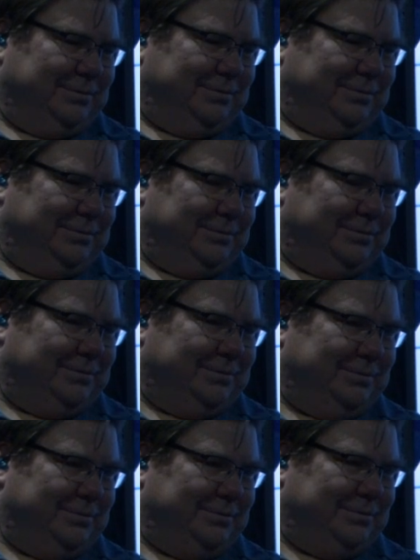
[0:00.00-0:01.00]

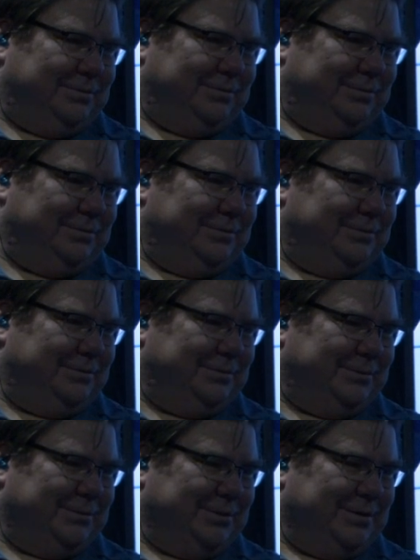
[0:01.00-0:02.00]

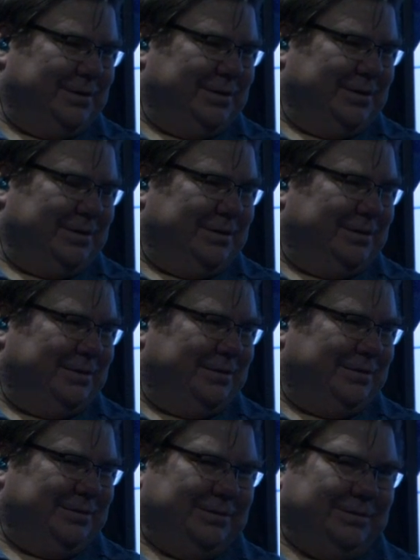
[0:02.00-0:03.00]

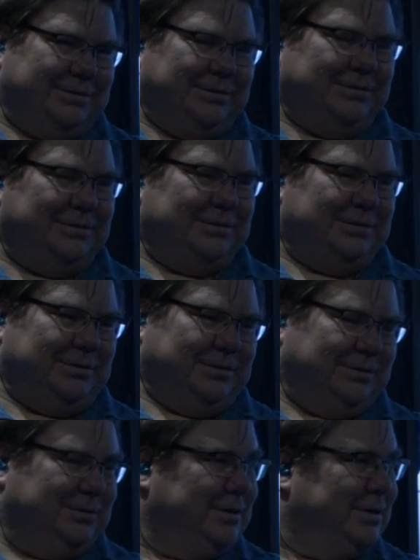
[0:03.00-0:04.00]

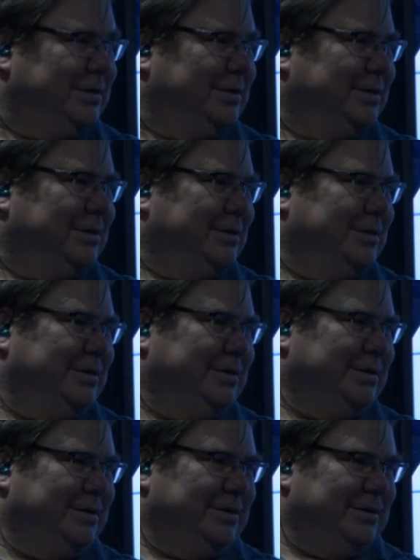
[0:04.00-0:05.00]

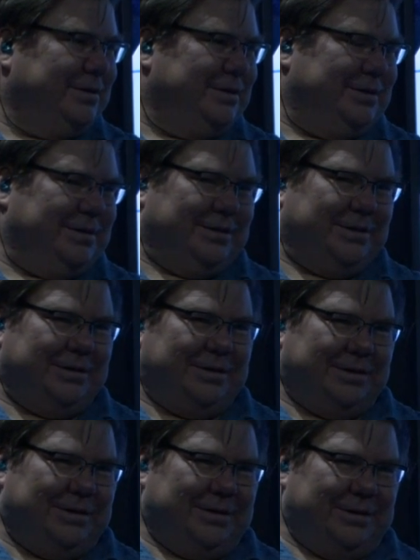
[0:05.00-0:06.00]

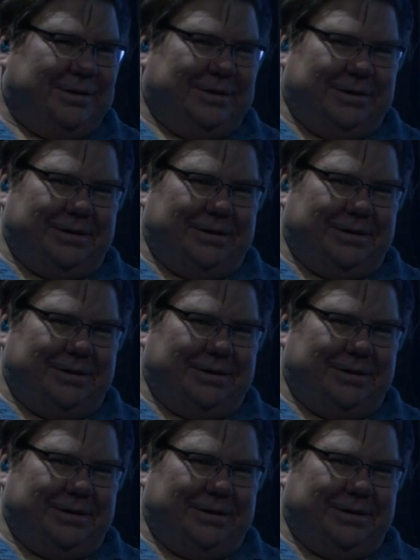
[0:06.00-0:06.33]
(silent)